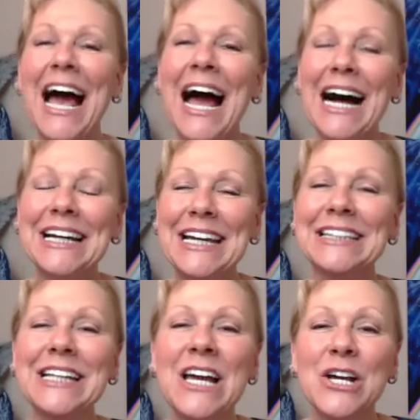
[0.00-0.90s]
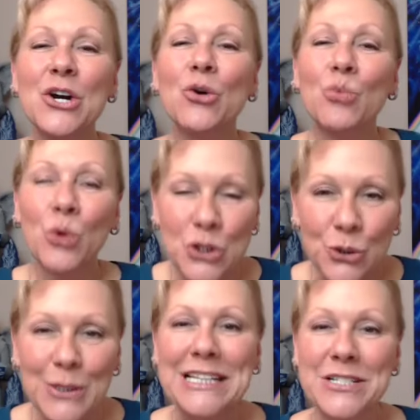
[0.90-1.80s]
Again, we're
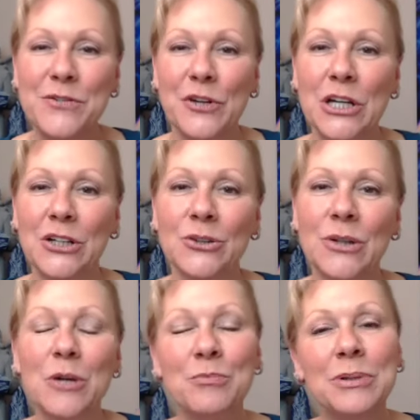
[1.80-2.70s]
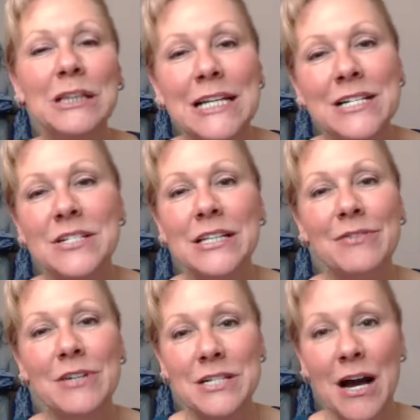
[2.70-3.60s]
doing this for you. Please leave
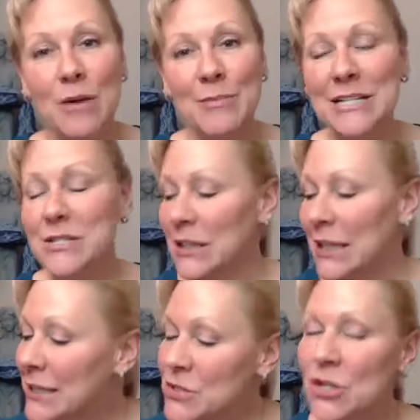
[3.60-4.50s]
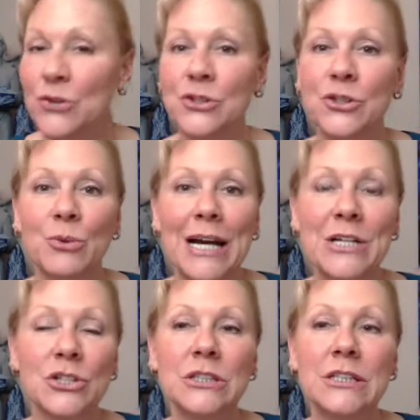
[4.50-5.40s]
us comments. Let us know the
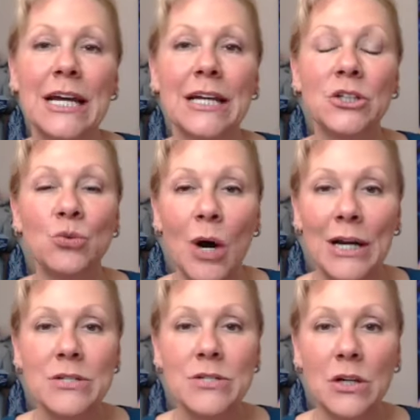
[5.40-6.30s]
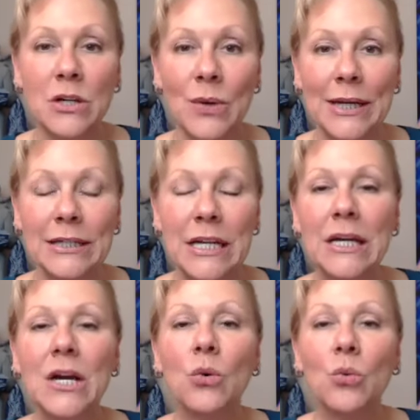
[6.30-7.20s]
direction that you want us to go in.
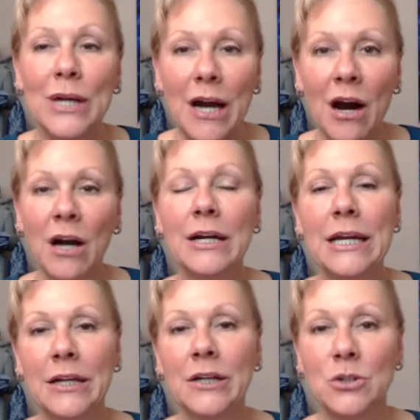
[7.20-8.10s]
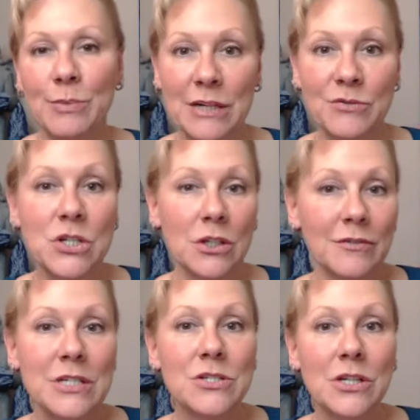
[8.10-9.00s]
We are here to be of
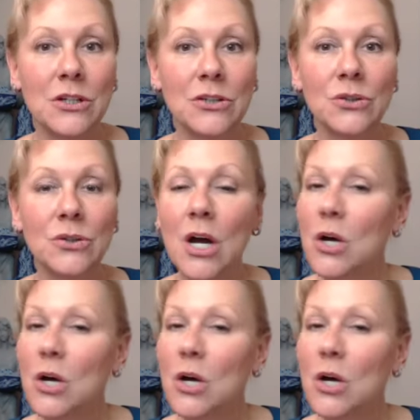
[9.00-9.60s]
service to you.